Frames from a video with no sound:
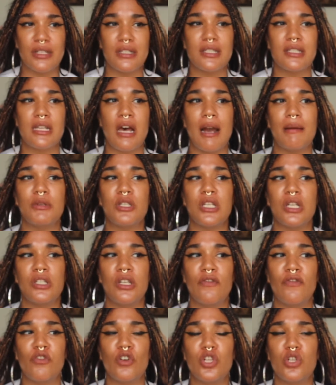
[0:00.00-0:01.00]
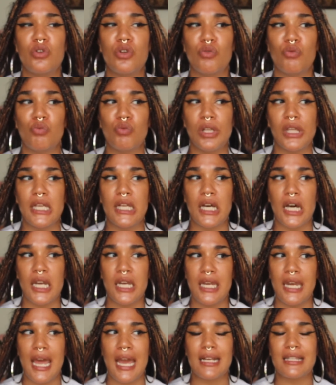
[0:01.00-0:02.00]
It's time to for you to really
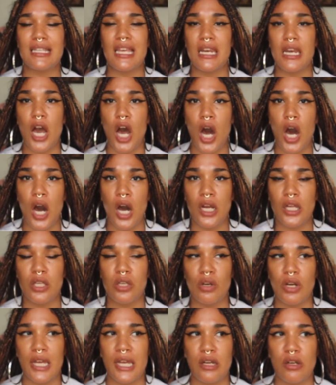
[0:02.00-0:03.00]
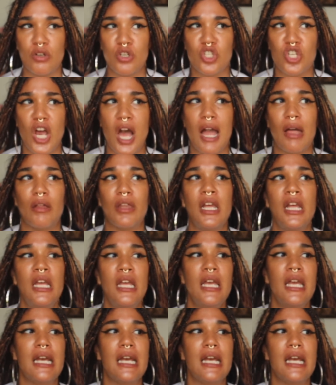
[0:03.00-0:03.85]
connect and hug your inner child.